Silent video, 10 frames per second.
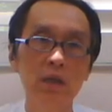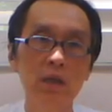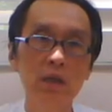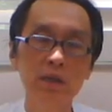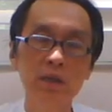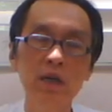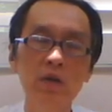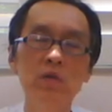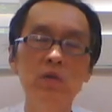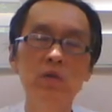Instead of
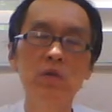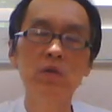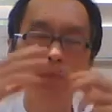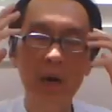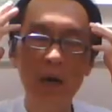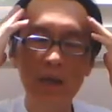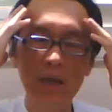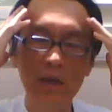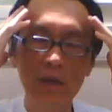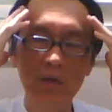using the
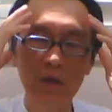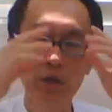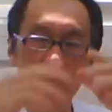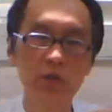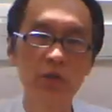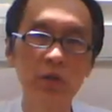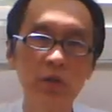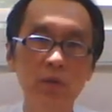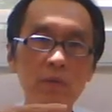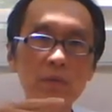mind to
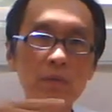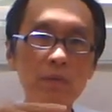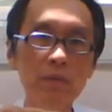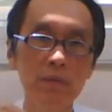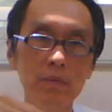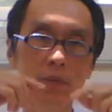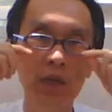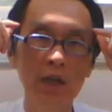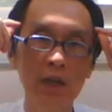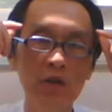control,
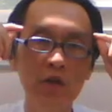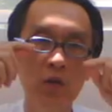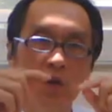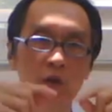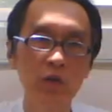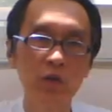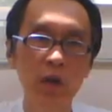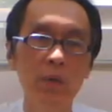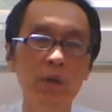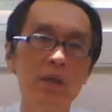intention to control, I
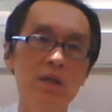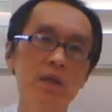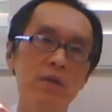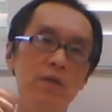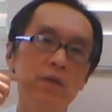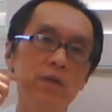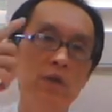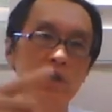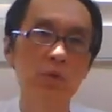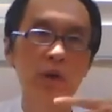want this thing flow
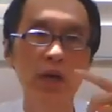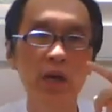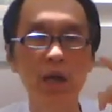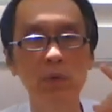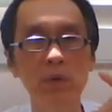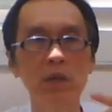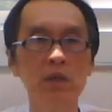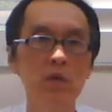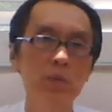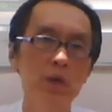this way, I want
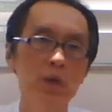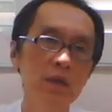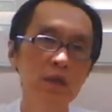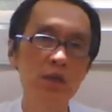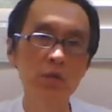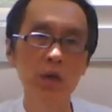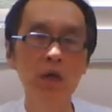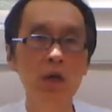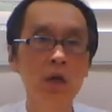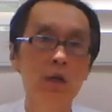it to be hot this way.
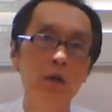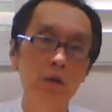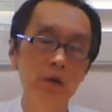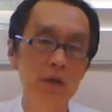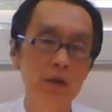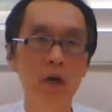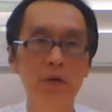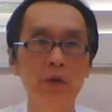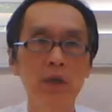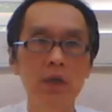No, it is not.